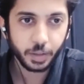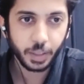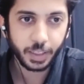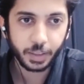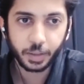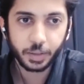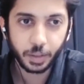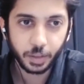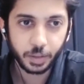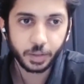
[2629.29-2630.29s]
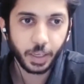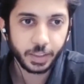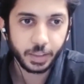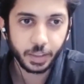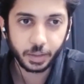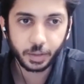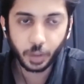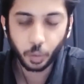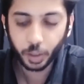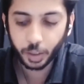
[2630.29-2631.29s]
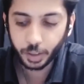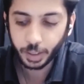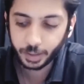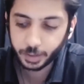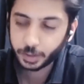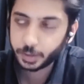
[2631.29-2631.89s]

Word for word: like this, the world, like